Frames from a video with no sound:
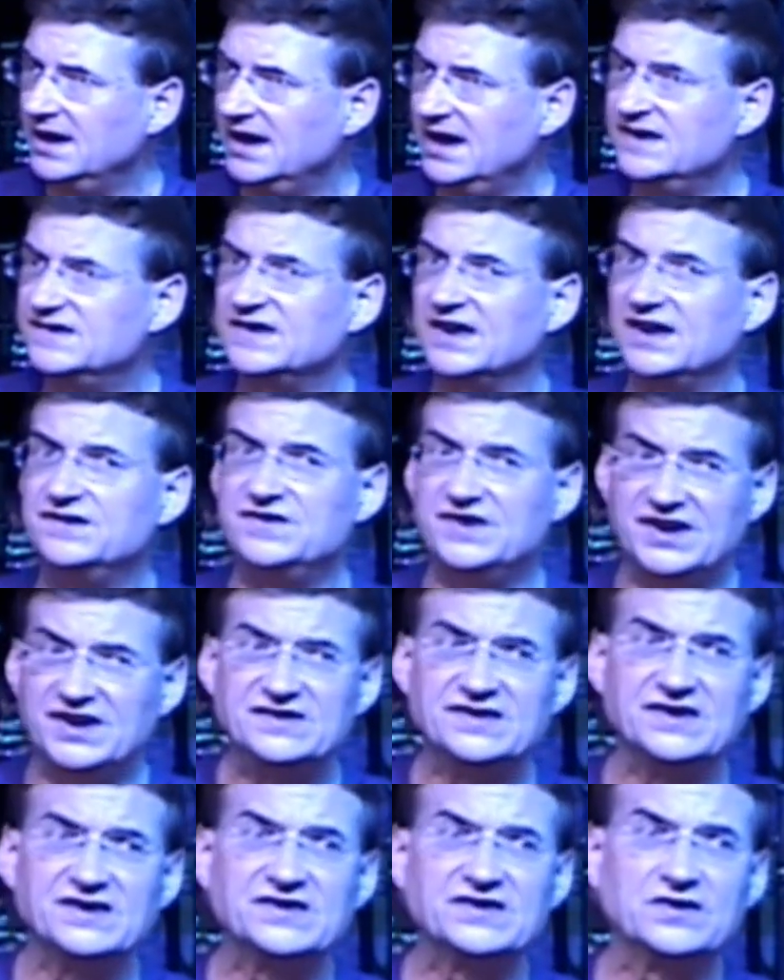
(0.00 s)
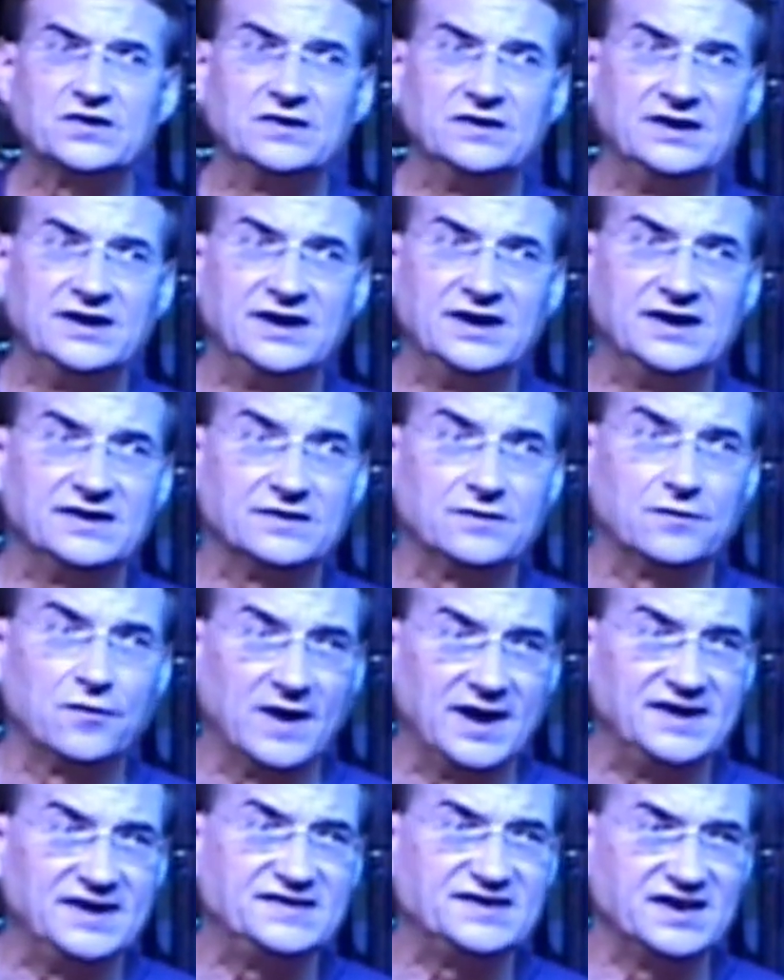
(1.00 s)
He said, Jesus
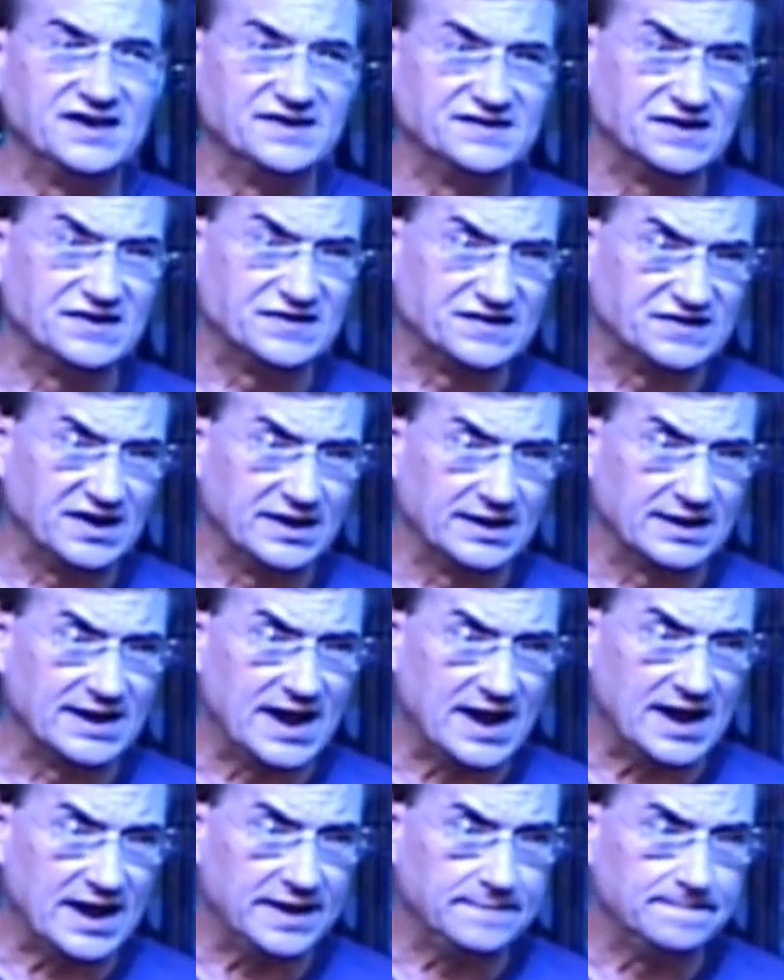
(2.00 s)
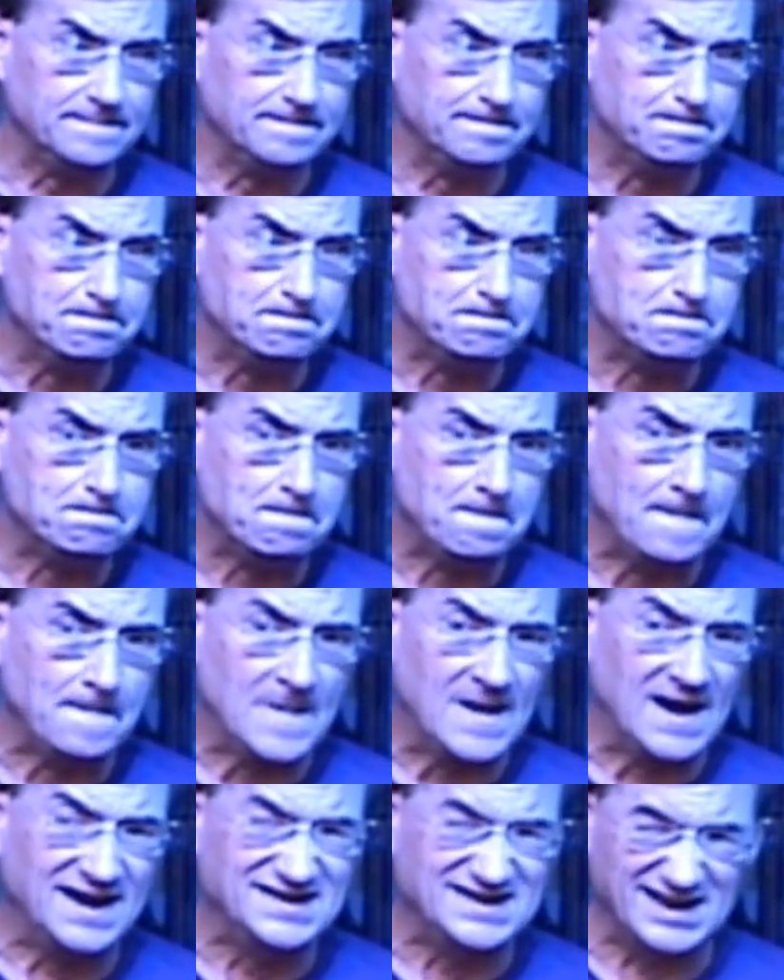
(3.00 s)
Christ is the Son of God.
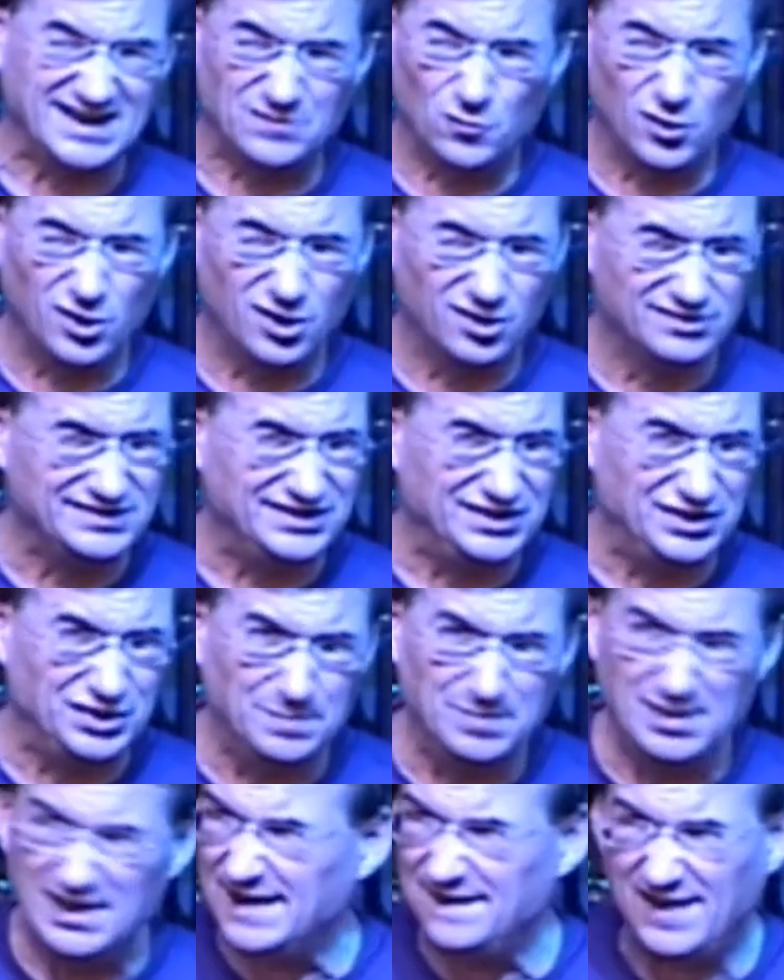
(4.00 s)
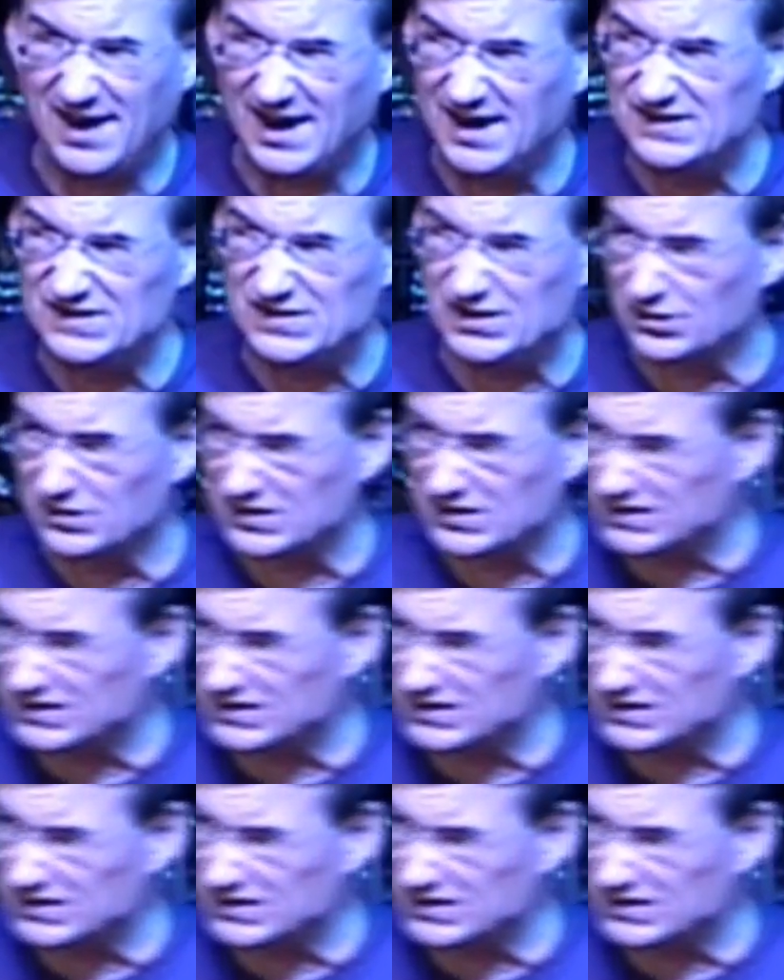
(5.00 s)
I said, well, do you believe he's your